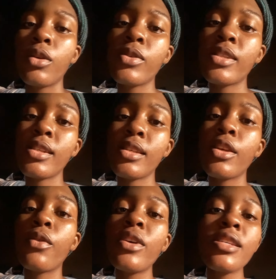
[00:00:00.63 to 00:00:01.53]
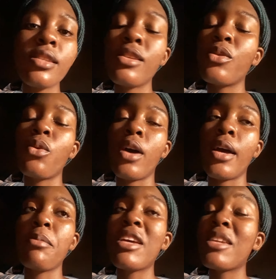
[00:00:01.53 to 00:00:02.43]
You see, the reason
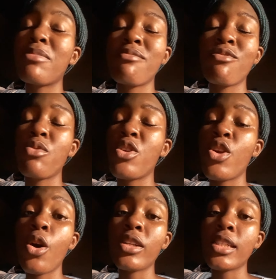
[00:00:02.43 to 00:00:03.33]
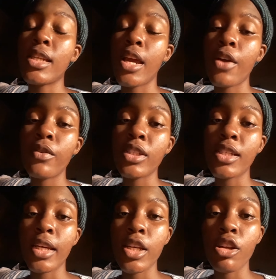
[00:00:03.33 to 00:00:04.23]
why many people will not inherit
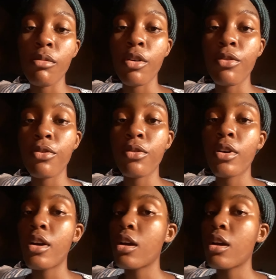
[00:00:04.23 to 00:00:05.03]
the kingdom of